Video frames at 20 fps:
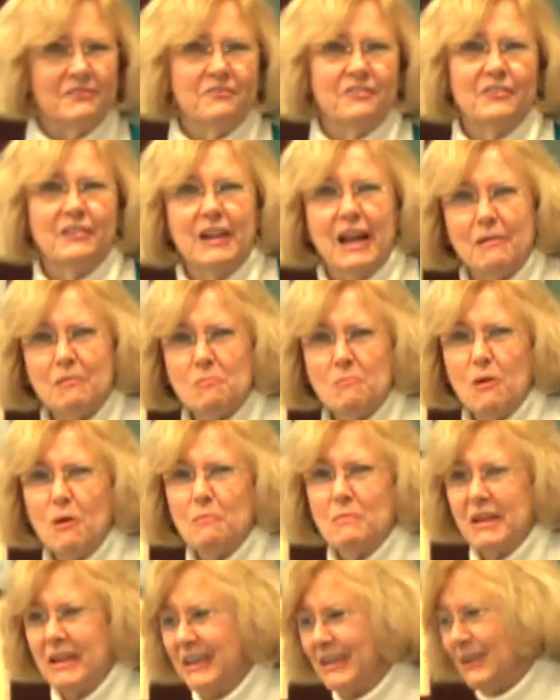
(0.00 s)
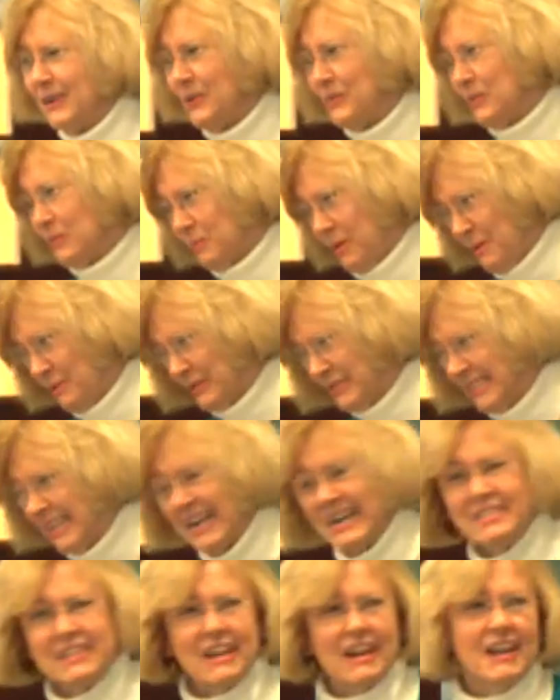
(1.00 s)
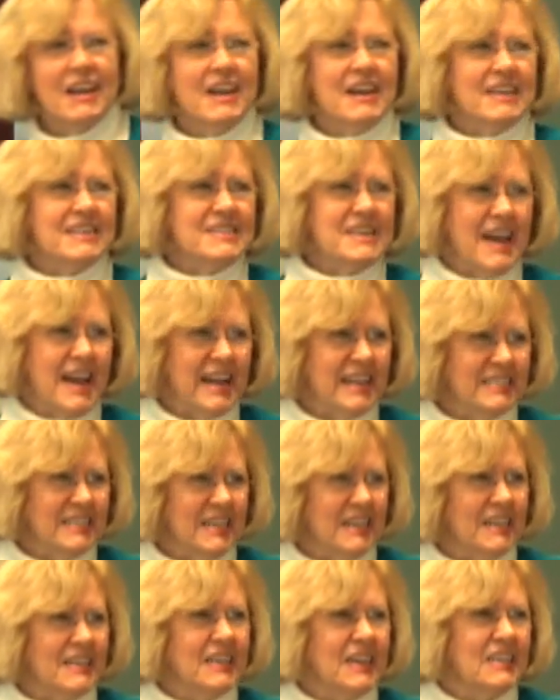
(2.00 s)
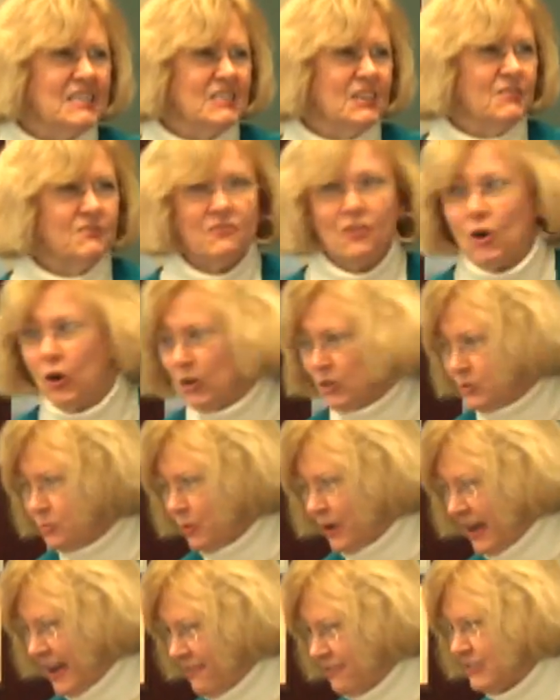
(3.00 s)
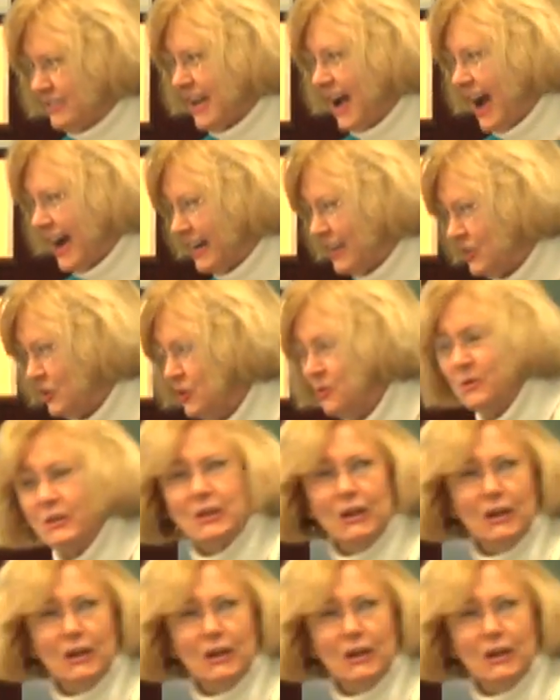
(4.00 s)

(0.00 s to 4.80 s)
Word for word: for Albemarle Mental Health, and we were down there. Nags Head gets it first. Whatever's hot and new, it